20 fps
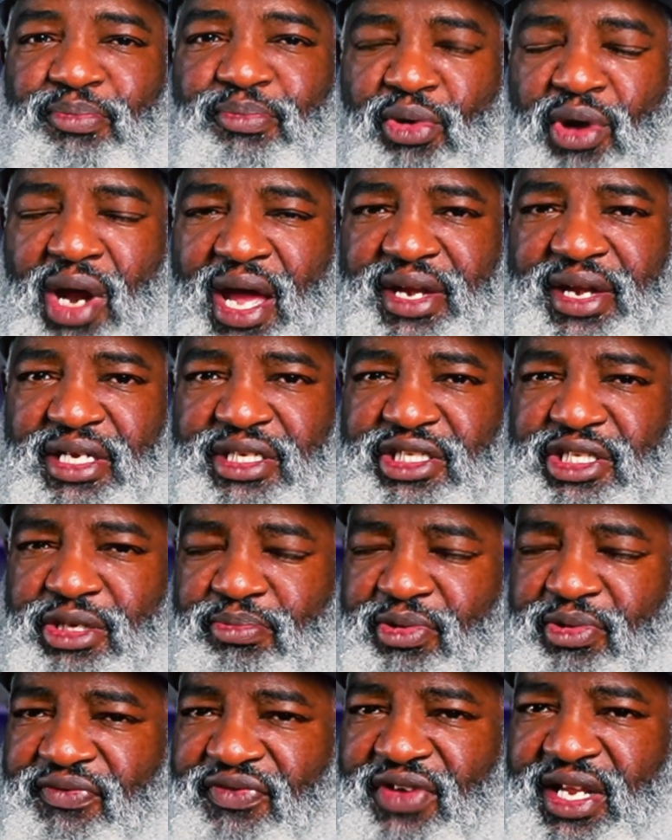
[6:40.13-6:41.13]
products
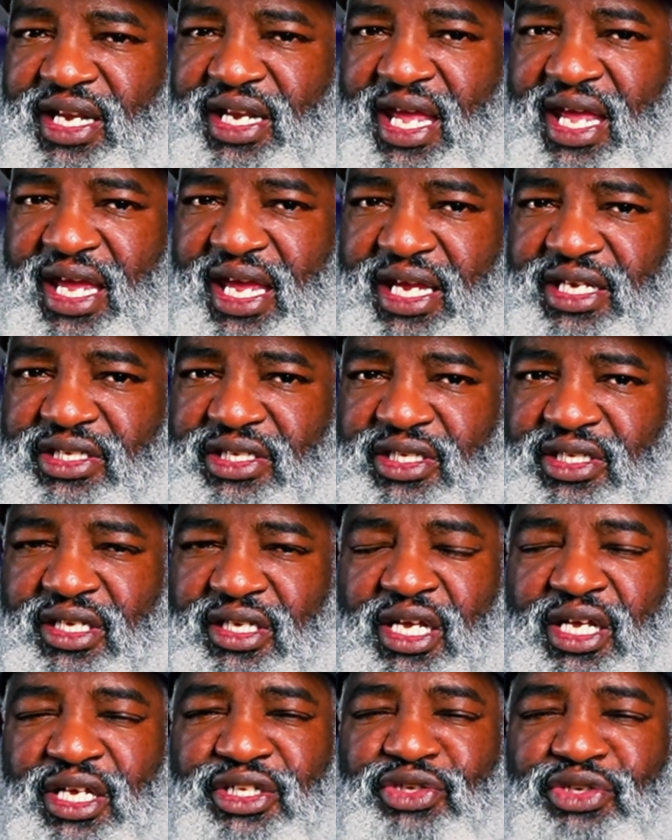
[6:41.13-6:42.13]
to prevent aging,
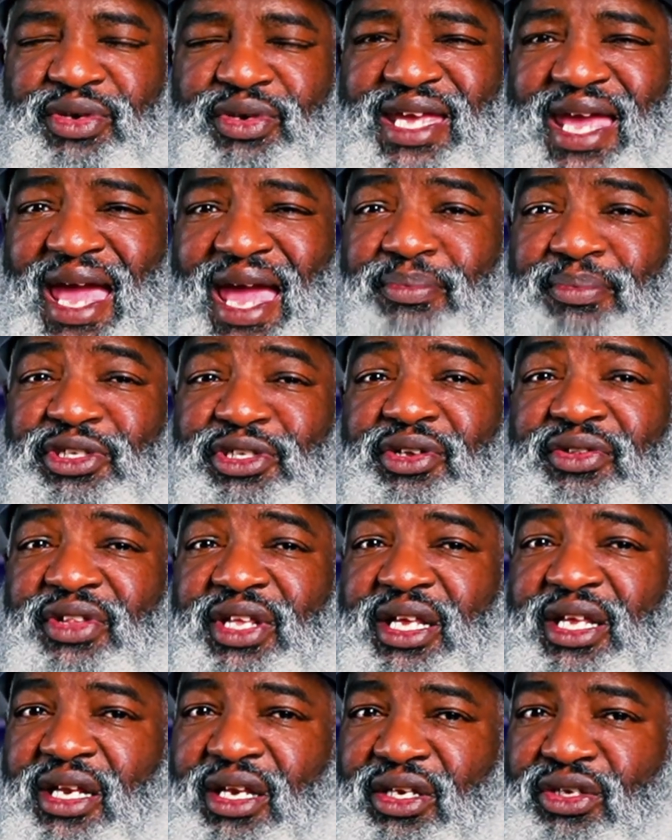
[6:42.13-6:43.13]
to capture
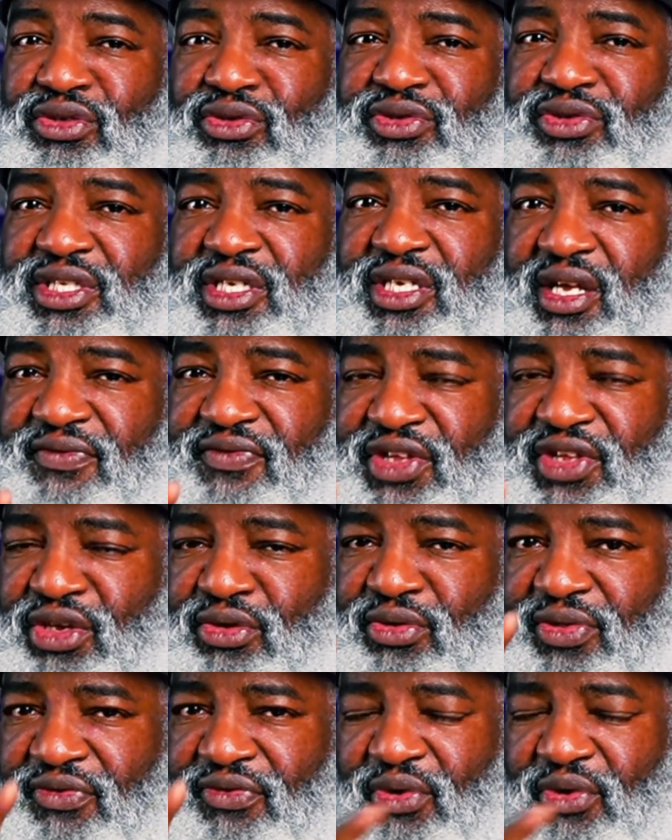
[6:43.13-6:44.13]
the illusion of
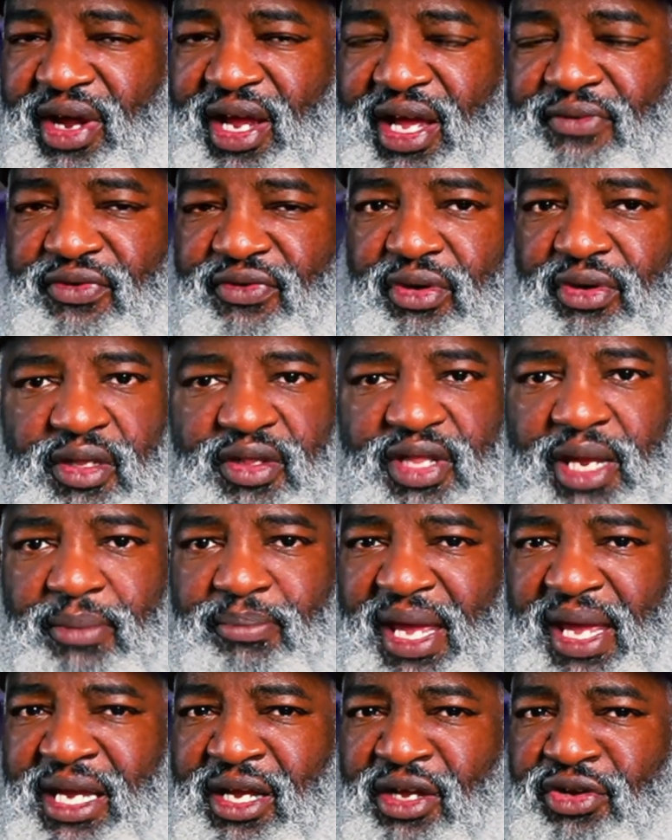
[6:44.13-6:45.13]
youth forever. They
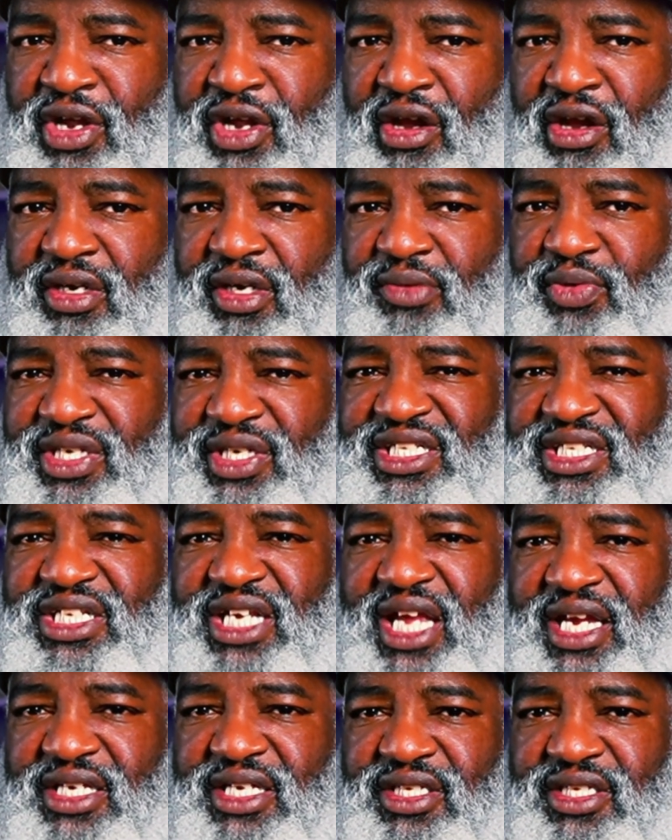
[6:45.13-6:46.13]
bank on our
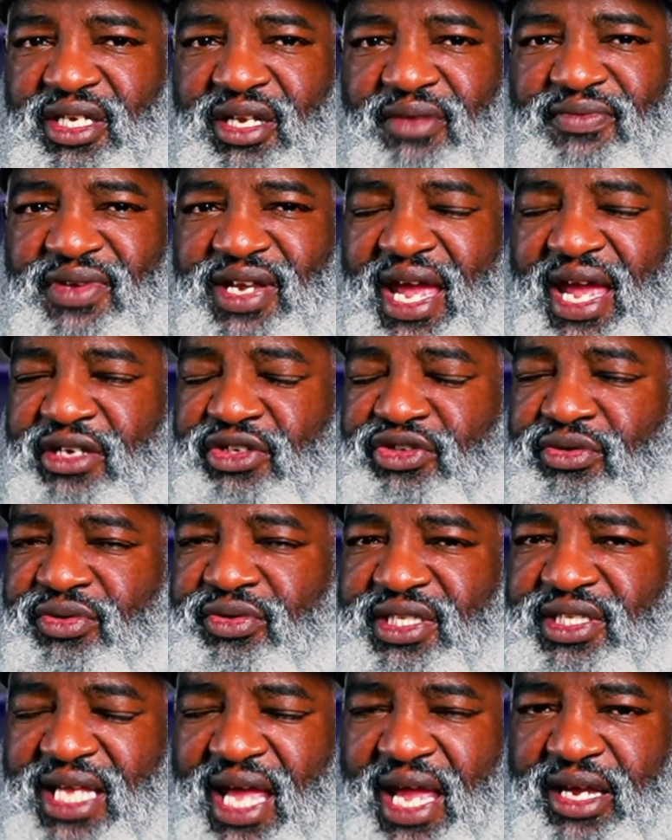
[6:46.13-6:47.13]
rejection of natural
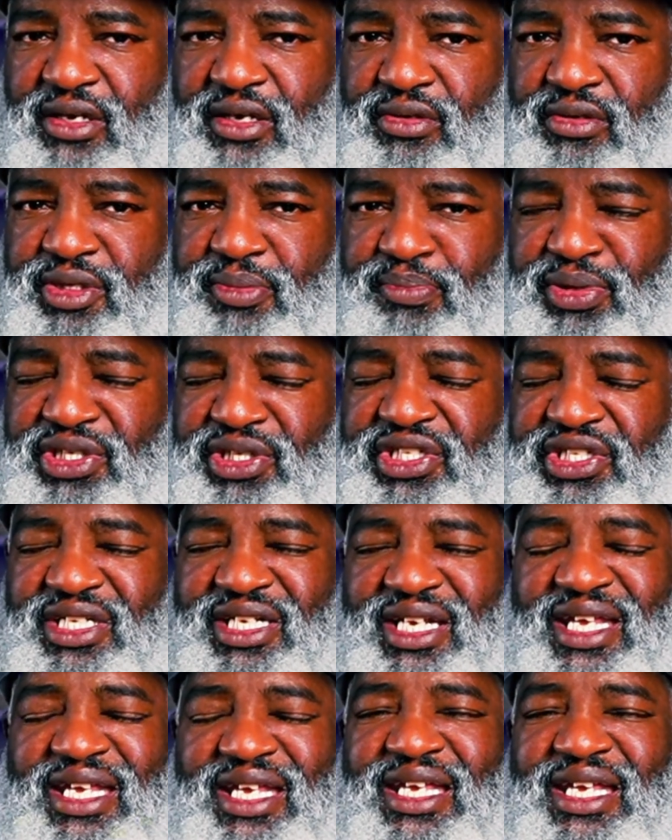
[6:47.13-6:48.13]
cycles,
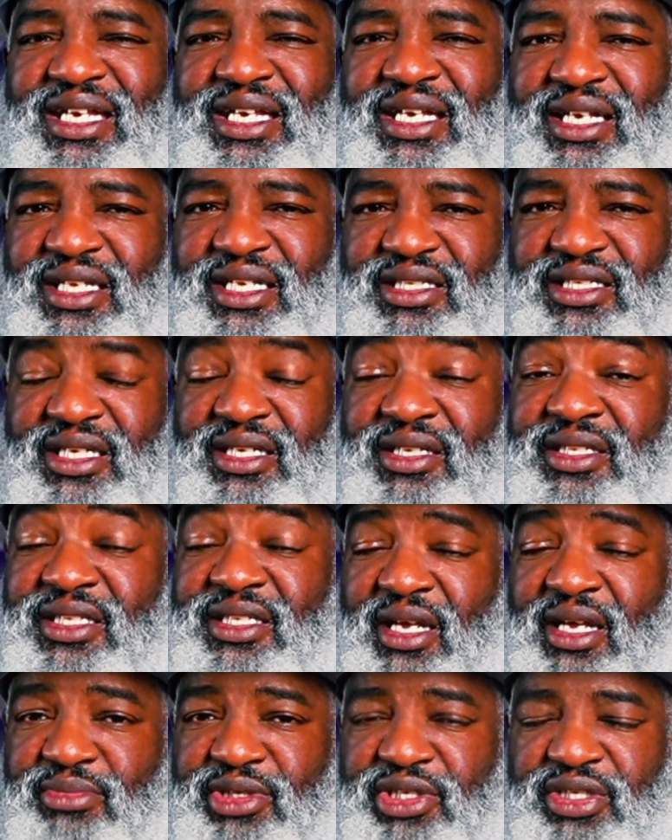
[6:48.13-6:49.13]
pushing endless
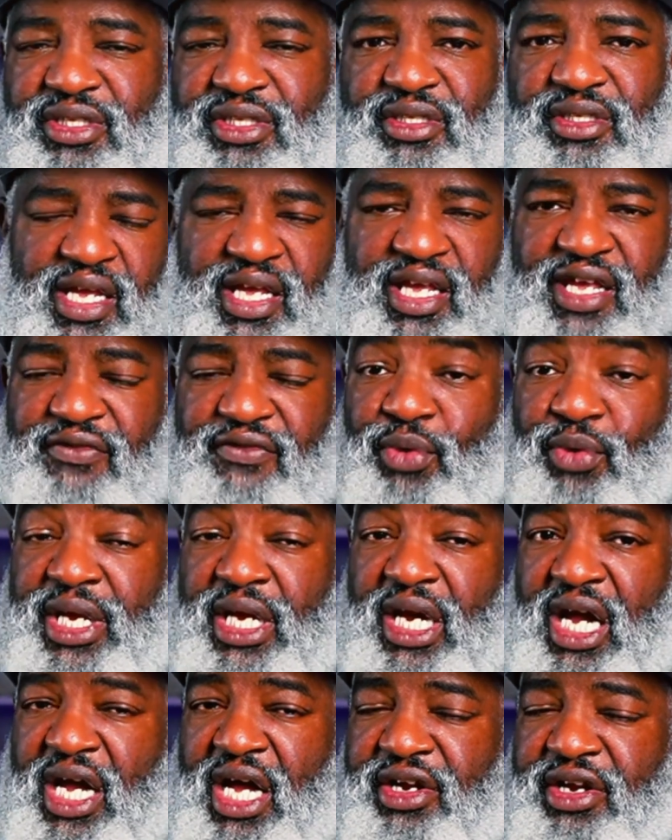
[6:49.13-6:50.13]
consumptions. If we
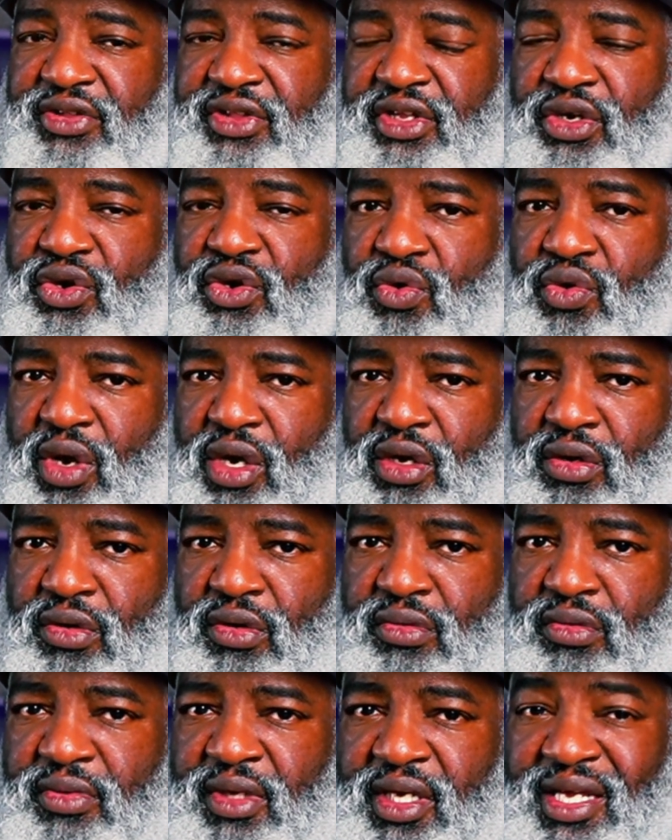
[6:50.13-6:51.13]
honored the
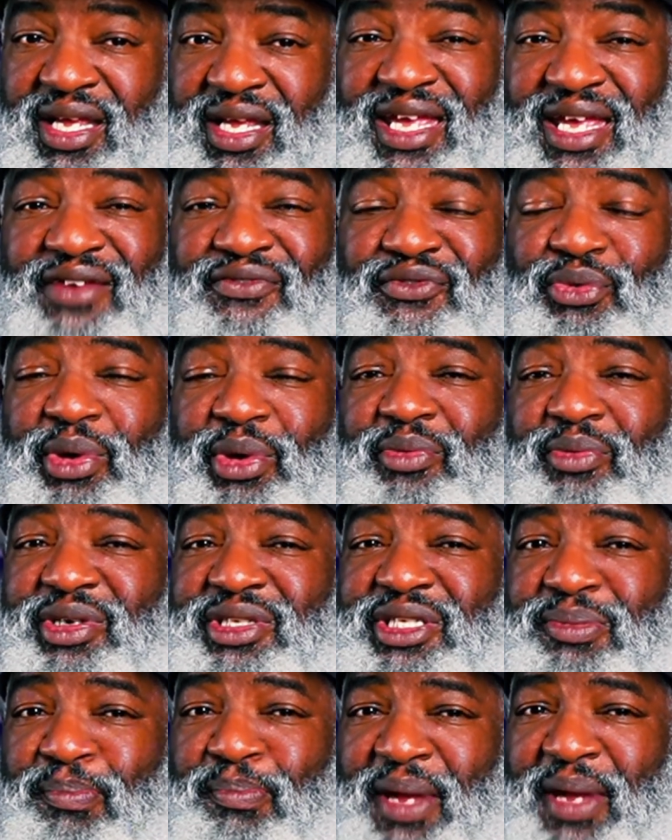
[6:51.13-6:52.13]
Crone, if we
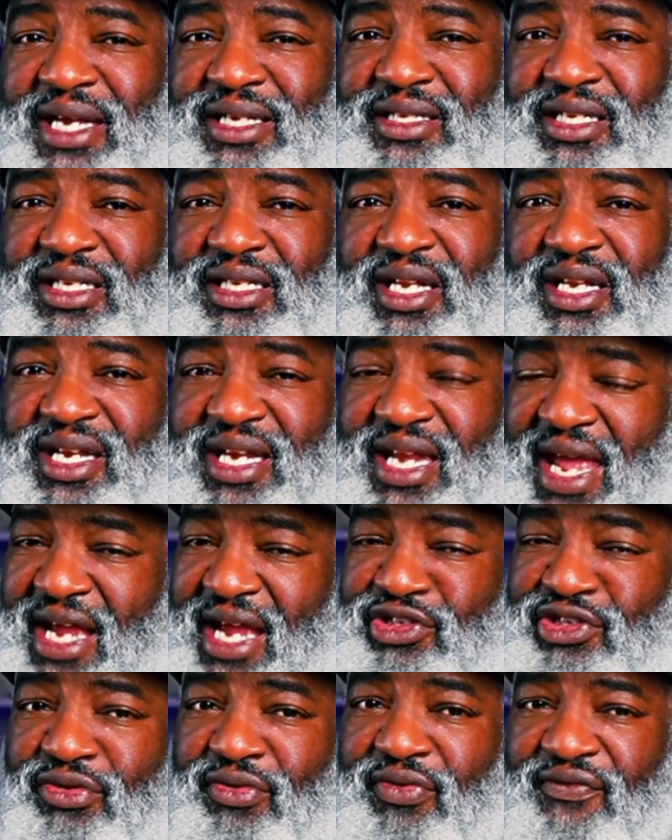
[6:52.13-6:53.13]
respected the
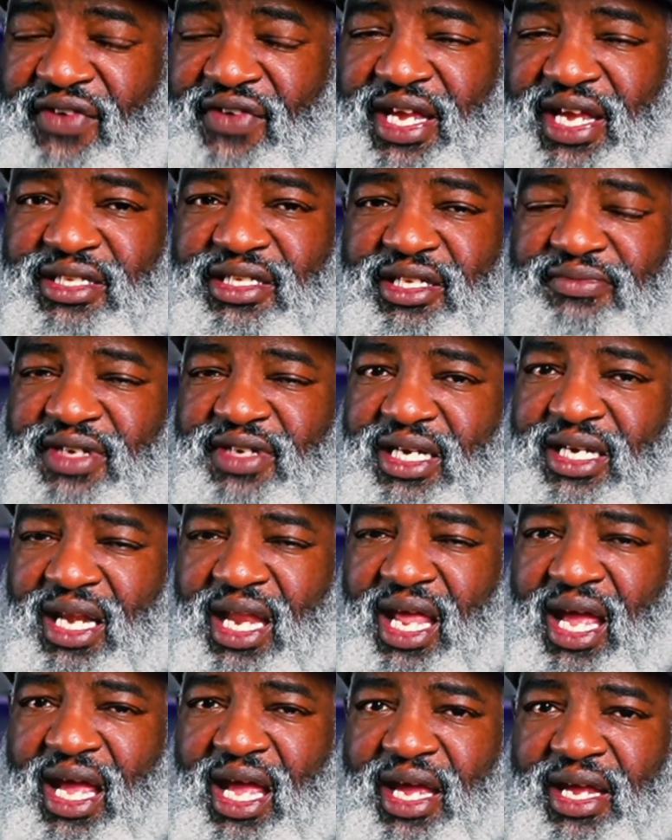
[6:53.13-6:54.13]
natural phase of
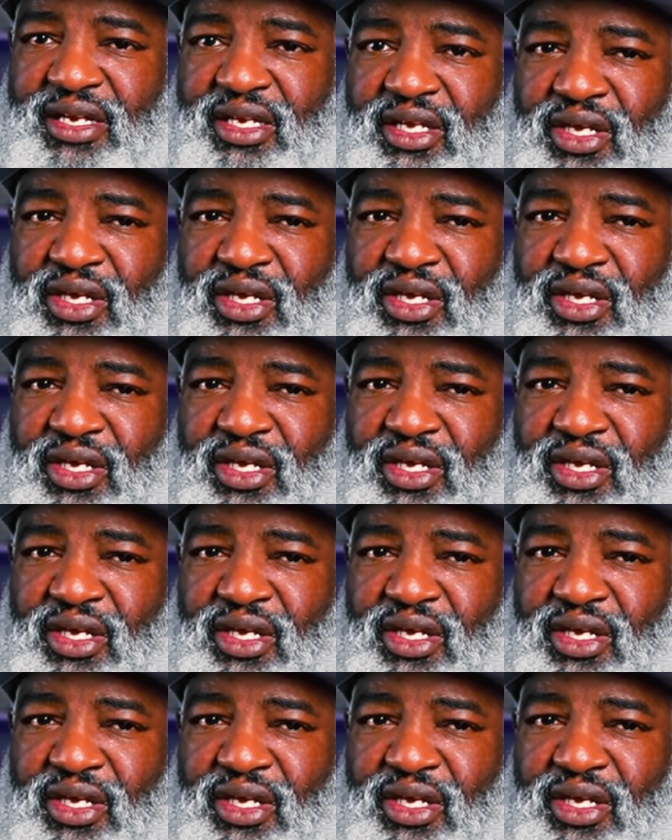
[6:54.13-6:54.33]
decline,